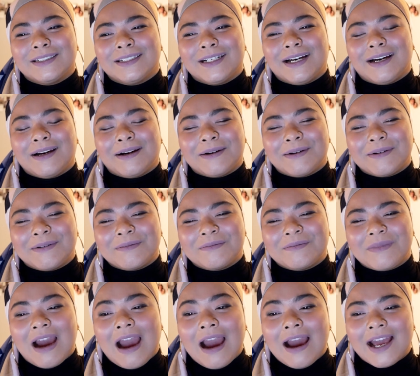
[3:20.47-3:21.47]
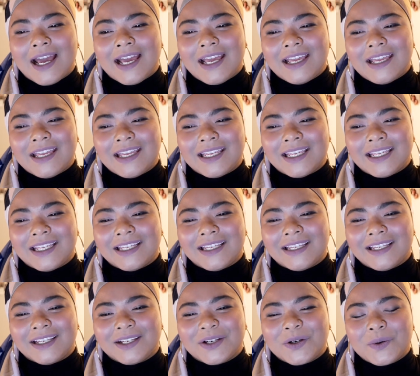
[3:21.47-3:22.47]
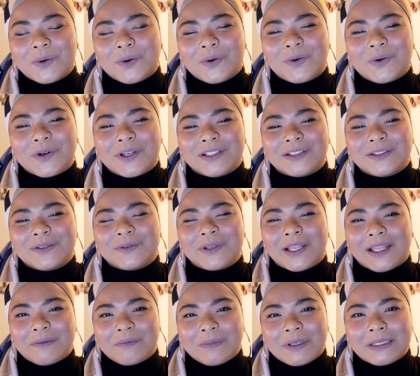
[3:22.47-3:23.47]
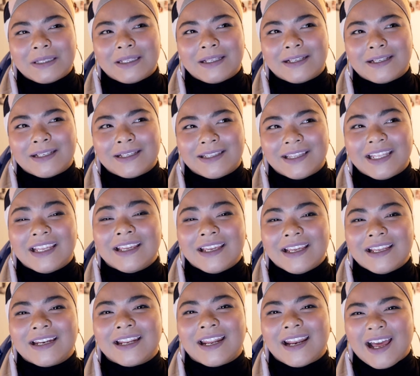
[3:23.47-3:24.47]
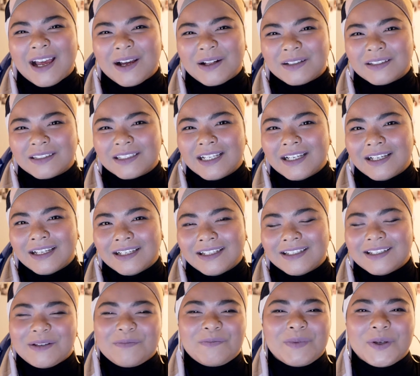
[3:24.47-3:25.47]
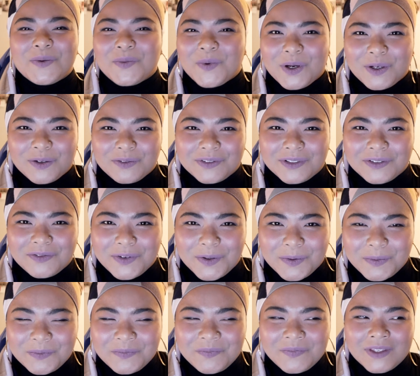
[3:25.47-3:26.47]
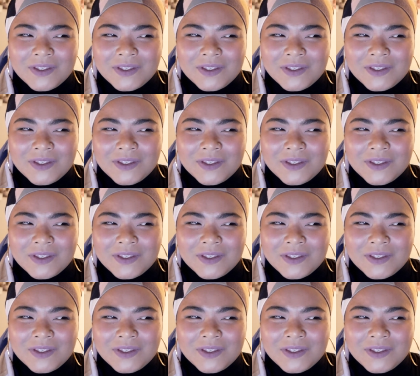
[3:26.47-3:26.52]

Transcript: I go into that meeting thinking that I'll DP one of the film.